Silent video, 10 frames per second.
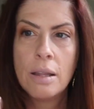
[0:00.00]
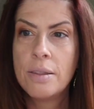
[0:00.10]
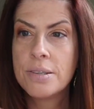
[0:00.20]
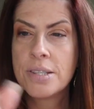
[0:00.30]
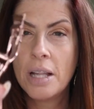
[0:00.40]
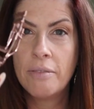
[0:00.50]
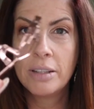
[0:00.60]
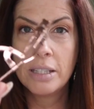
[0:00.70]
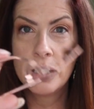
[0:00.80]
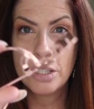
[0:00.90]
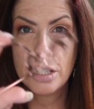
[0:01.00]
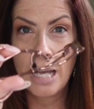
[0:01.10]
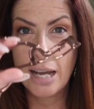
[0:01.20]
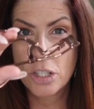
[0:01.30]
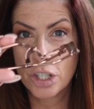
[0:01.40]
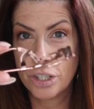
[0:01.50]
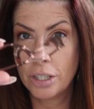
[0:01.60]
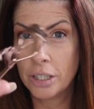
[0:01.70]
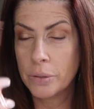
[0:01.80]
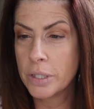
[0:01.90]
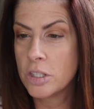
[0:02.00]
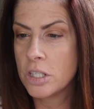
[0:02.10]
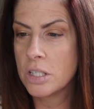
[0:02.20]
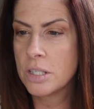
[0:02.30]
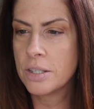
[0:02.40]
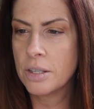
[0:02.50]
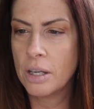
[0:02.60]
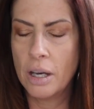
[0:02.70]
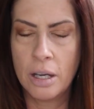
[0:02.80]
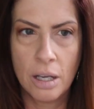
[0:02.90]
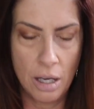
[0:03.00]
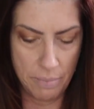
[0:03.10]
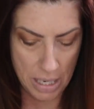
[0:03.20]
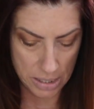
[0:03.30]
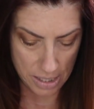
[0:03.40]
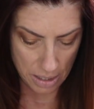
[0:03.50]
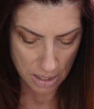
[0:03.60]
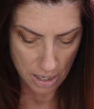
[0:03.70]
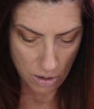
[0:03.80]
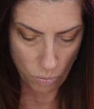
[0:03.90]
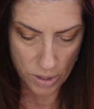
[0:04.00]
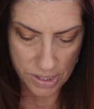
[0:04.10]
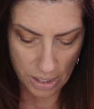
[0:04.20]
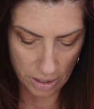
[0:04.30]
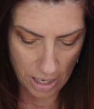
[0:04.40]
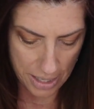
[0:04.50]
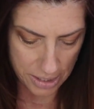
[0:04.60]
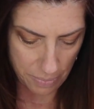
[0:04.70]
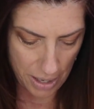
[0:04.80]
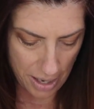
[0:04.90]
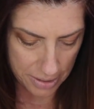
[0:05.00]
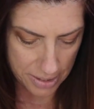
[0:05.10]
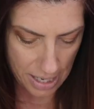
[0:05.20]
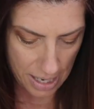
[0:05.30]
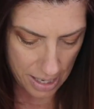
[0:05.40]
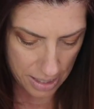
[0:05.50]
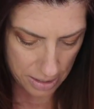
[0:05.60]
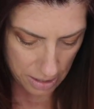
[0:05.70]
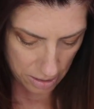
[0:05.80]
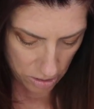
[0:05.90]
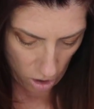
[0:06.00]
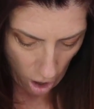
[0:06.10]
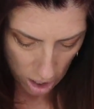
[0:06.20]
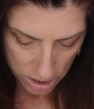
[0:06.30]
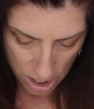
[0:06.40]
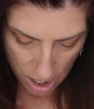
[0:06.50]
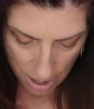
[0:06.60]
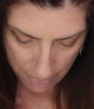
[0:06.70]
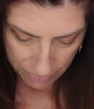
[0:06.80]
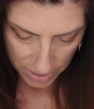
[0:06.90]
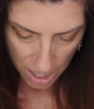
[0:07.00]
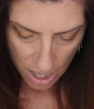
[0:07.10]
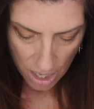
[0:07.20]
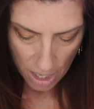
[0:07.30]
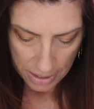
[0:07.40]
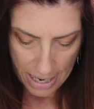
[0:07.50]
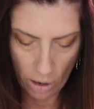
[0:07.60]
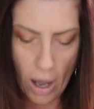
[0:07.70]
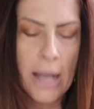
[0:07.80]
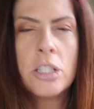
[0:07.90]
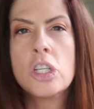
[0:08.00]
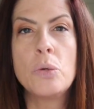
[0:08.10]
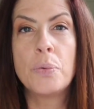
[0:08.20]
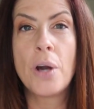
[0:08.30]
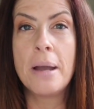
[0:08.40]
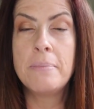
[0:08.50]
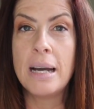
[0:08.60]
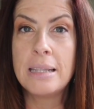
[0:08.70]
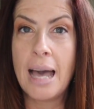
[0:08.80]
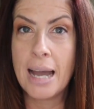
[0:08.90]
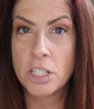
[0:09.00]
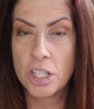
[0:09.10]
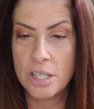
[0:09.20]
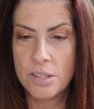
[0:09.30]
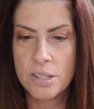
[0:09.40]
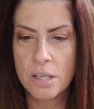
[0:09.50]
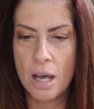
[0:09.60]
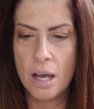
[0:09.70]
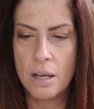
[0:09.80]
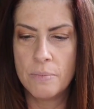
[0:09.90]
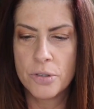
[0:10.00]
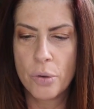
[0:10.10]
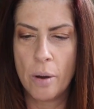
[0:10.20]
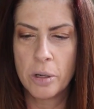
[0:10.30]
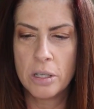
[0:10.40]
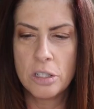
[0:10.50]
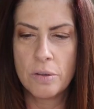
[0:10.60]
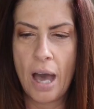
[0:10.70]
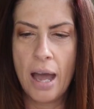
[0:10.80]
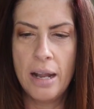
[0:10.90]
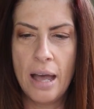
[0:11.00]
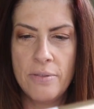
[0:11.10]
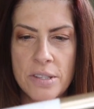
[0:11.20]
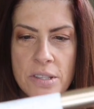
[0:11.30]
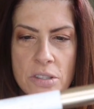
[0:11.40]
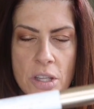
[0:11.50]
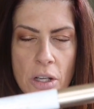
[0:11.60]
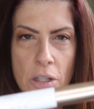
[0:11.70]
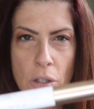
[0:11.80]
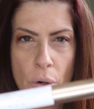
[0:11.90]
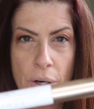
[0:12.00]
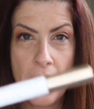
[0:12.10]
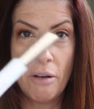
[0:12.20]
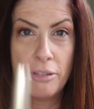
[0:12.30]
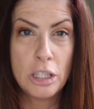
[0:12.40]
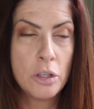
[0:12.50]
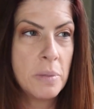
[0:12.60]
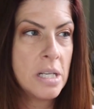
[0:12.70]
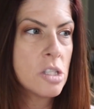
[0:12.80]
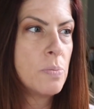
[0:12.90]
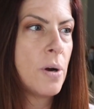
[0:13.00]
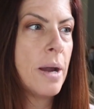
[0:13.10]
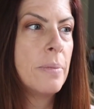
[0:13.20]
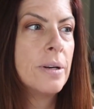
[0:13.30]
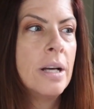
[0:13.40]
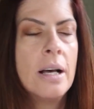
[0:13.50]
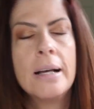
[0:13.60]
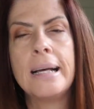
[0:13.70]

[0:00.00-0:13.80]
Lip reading: this lovely little lash curler, which is amazing, was in a glossy box, and it's awesome. Now I do prime my lashes, so I'm gonna do that, and this is the L'Oreal Voluminous Primer.